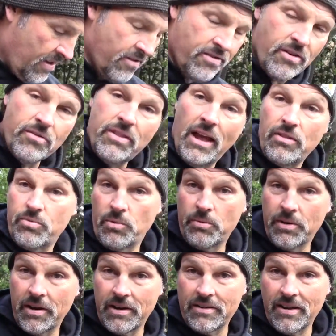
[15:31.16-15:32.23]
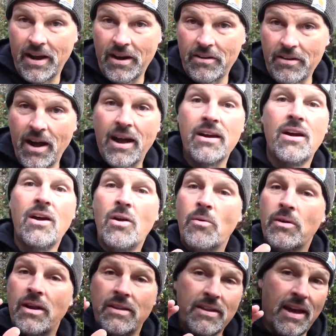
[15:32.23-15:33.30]
So that's where we're going to tie our knot.
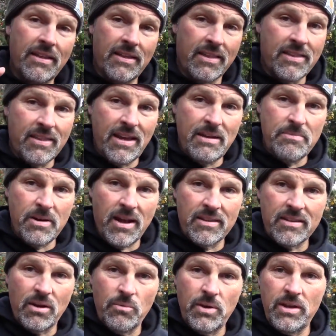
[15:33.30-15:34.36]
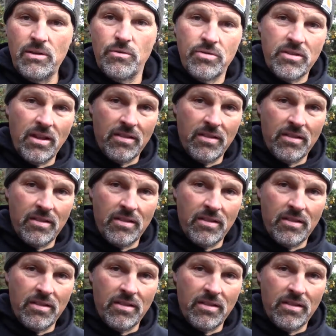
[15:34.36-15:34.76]
We're going to tie the same knot that we used